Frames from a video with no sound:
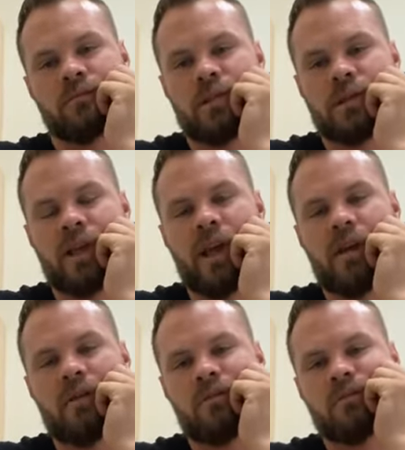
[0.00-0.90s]
push
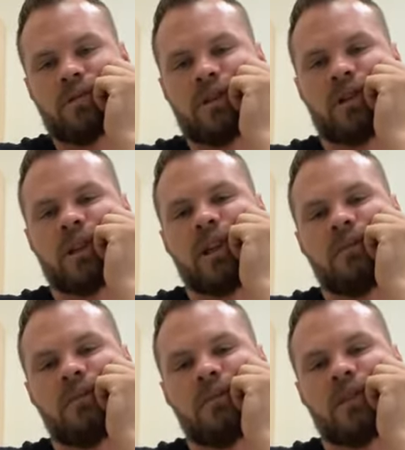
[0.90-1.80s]
down, push
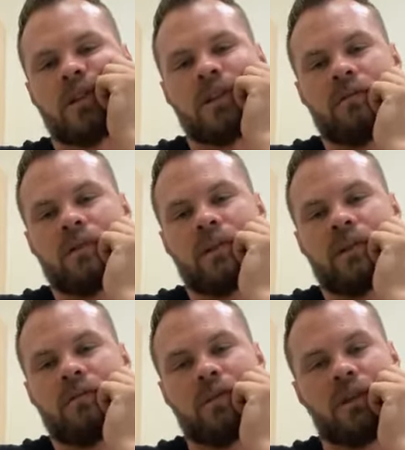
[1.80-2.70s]
up, release one
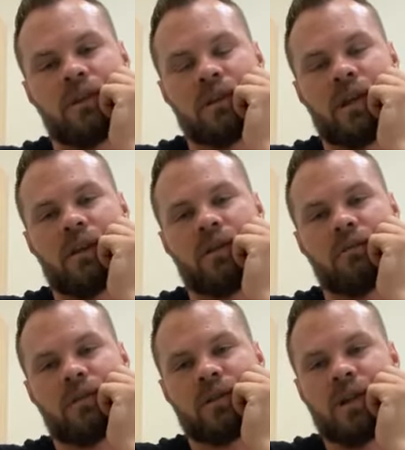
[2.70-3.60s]
hand, release the other.
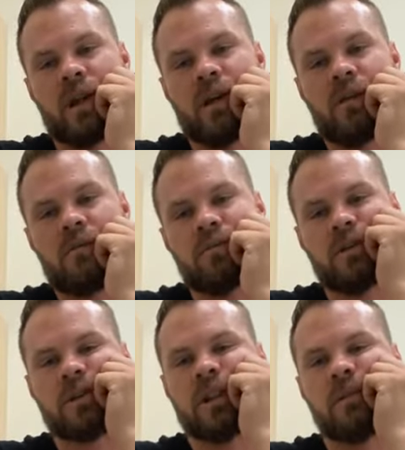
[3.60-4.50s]
Push down,
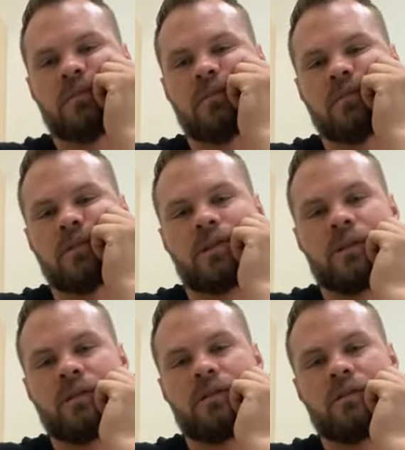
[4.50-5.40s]
push up,
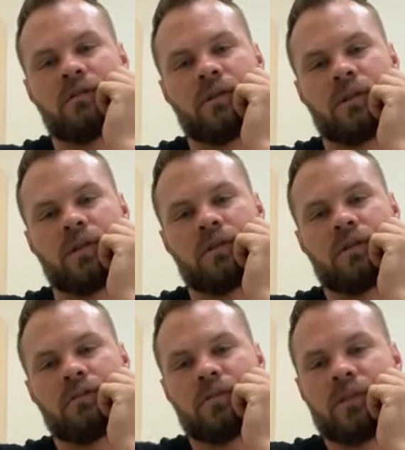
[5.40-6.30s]
release, release.
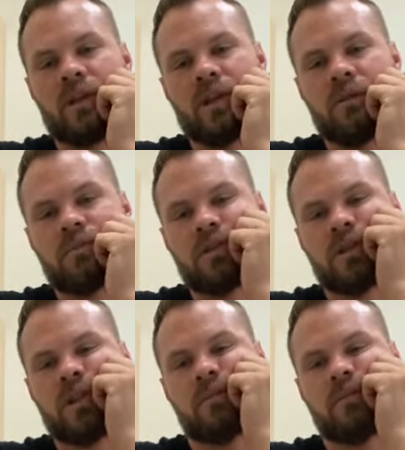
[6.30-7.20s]
Push down, push
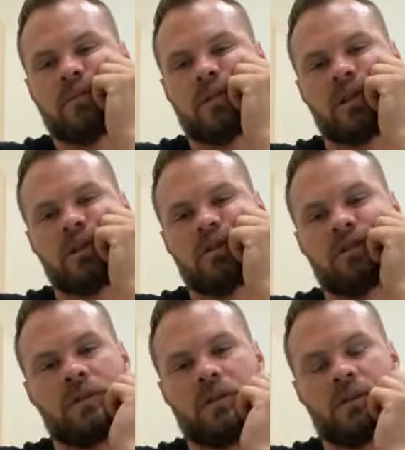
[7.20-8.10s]
up, release,
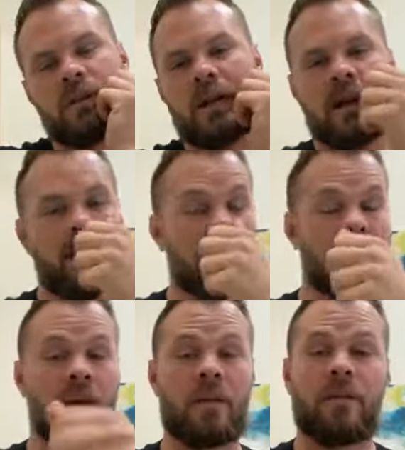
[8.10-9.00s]
release. And
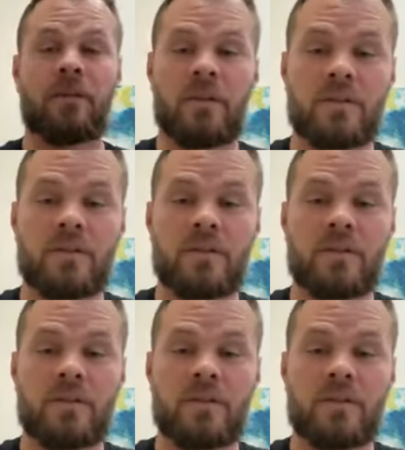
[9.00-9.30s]
do that 50 or